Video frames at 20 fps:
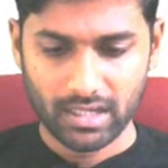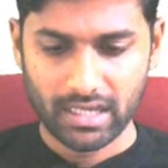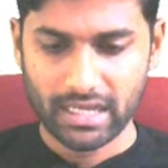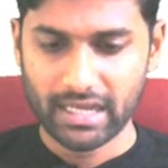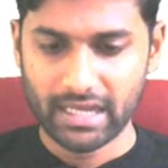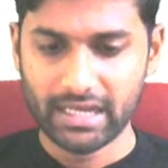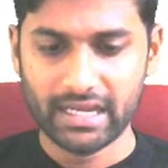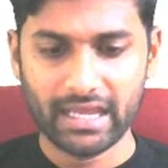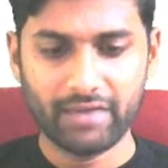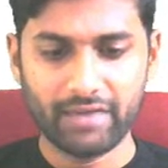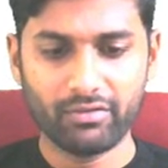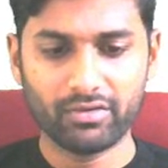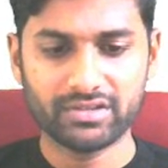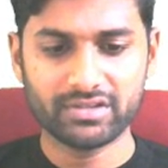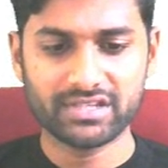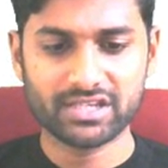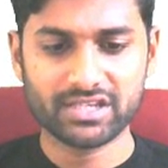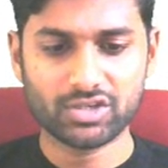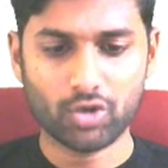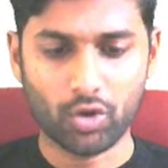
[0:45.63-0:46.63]
And everyone
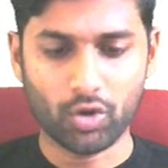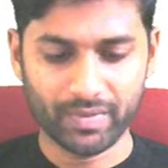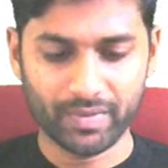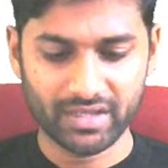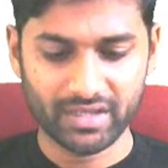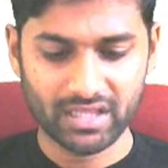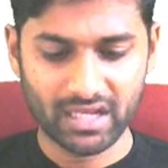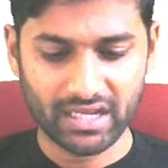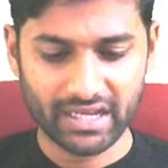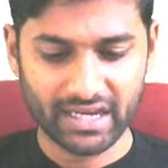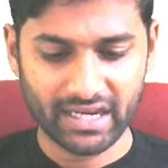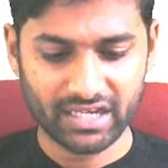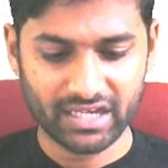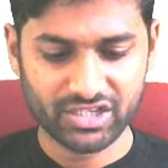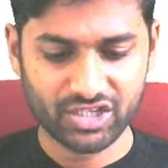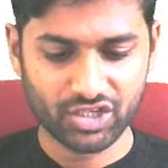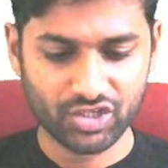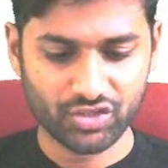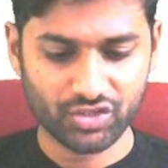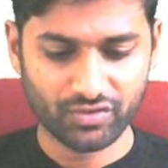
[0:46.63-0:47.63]
just copy the link and
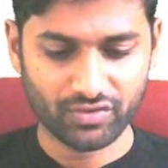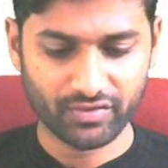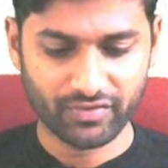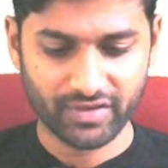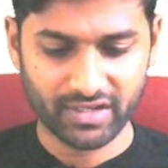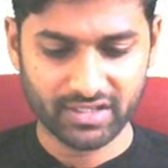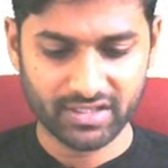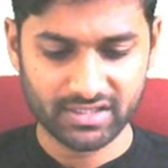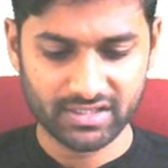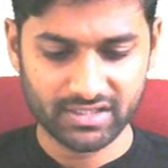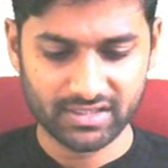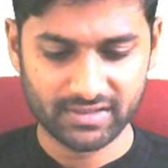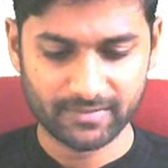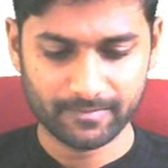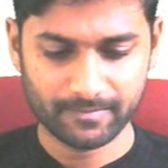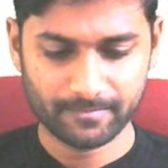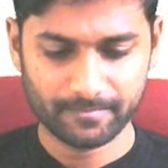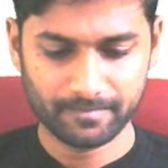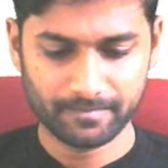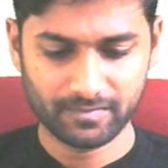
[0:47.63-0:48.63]
share to your friends.
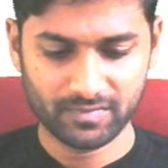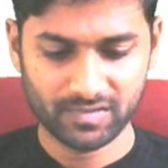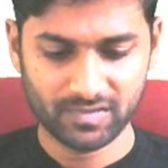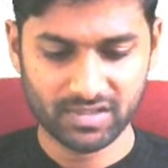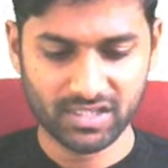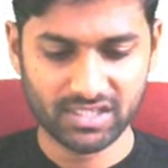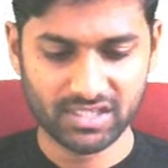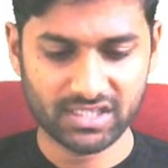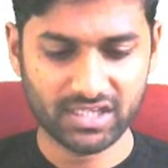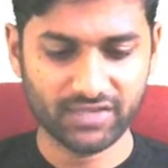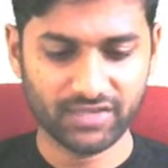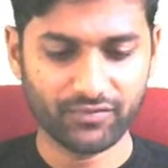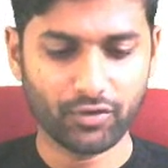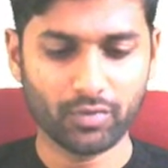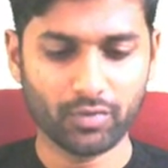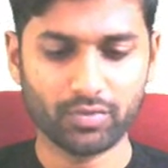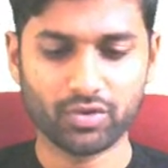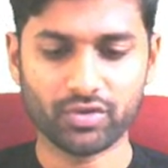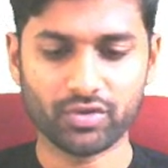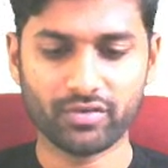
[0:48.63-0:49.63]
Just
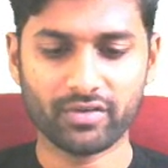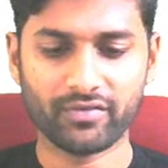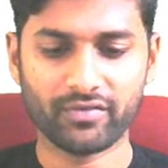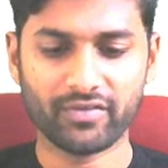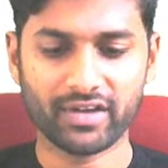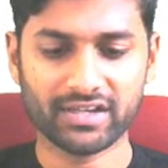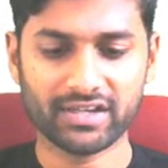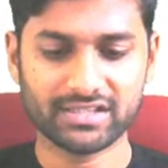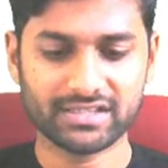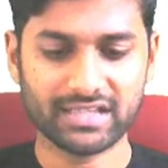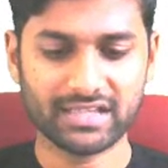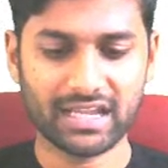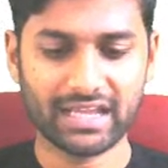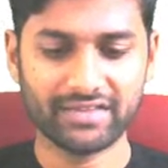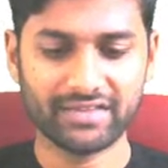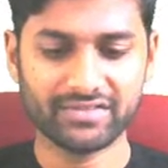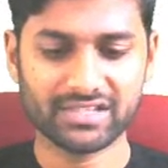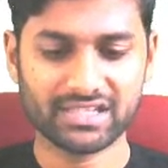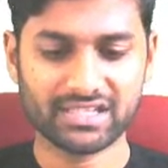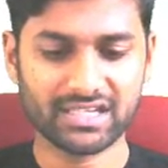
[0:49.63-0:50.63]
inform to your friends the
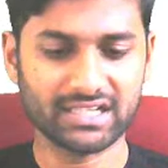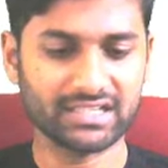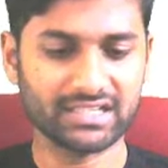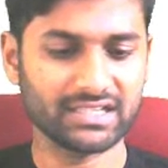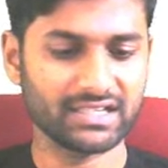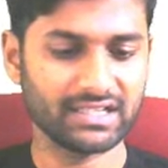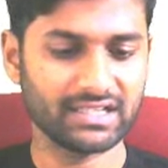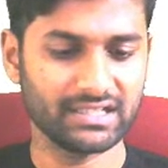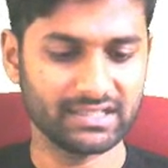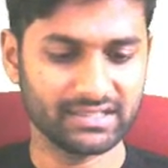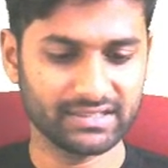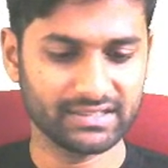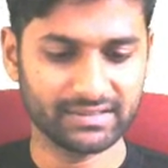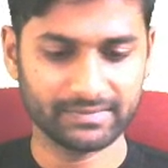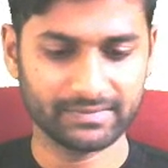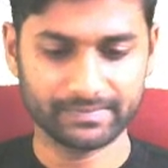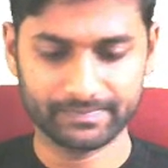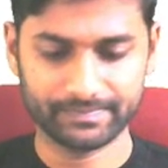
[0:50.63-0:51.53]
live is started, guys.